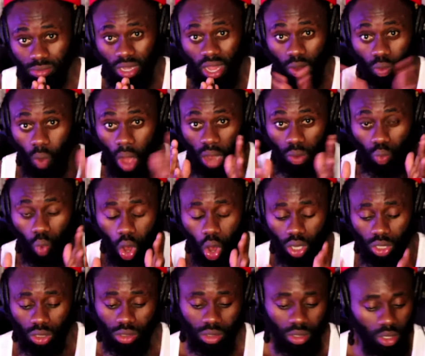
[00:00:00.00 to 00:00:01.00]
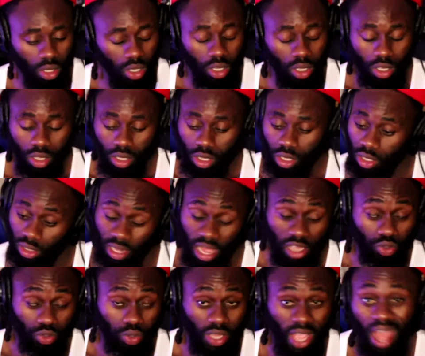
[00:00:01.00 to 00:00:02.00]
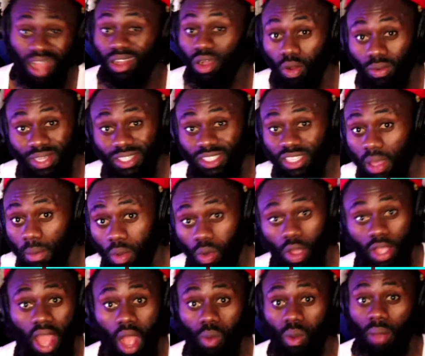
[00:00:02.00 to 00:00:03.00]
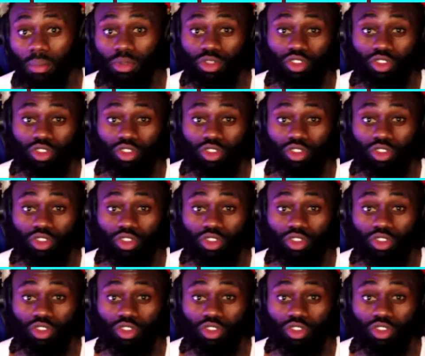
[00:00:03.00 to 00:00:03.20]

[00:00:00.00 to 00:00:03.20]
One word. That's where y'all can always tell me what y'all want me to